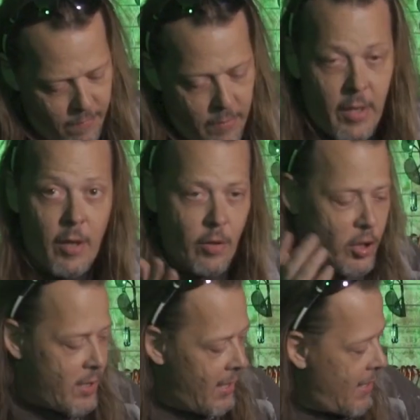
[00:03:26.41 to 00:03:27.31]
There you go,
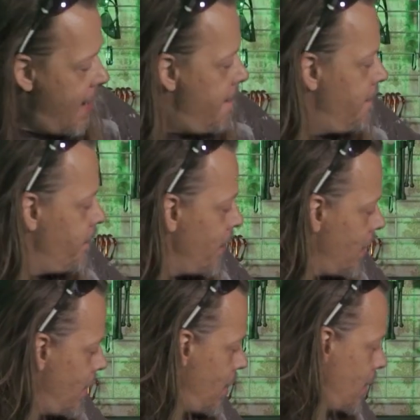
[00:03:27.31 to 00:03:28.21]
just like that.
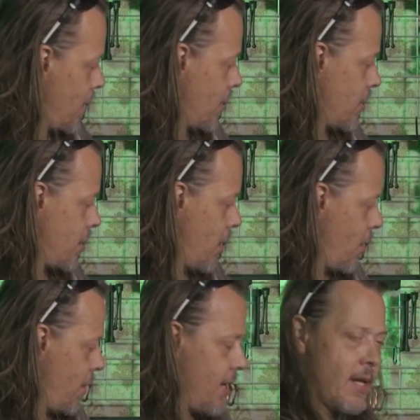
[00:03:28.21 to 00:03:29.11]

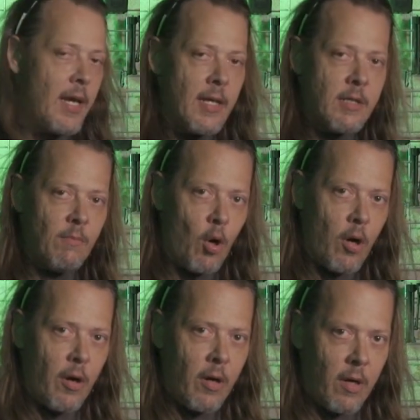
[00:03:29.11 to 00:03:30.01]
So it's
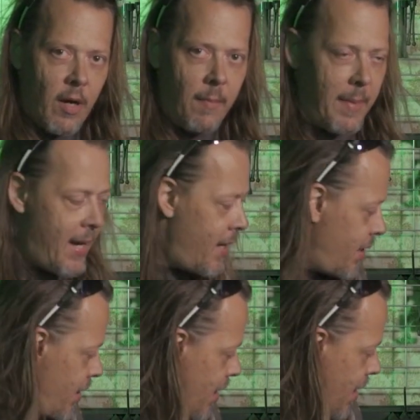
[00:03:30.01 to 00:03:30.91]
more a
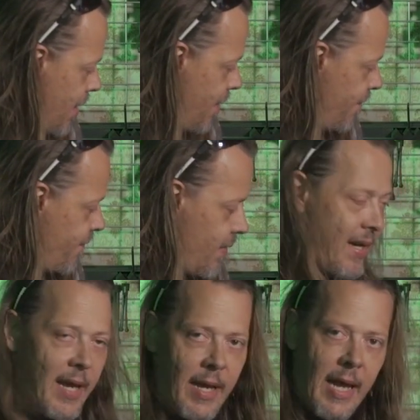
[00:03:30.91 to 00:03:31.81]
matter of,
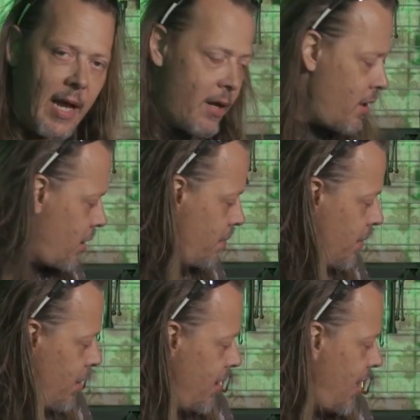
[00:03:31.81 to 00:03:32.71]
again, how you're
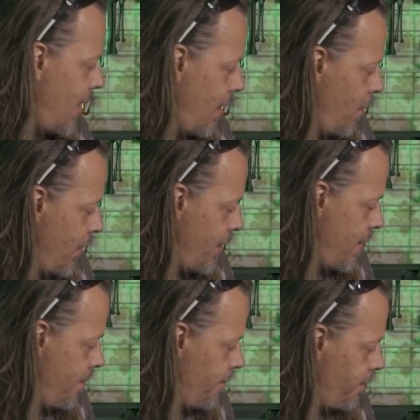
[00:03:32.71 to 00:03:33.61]
communicating with
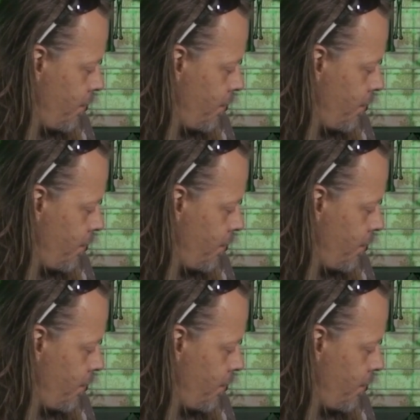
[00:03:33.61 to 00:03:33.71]
them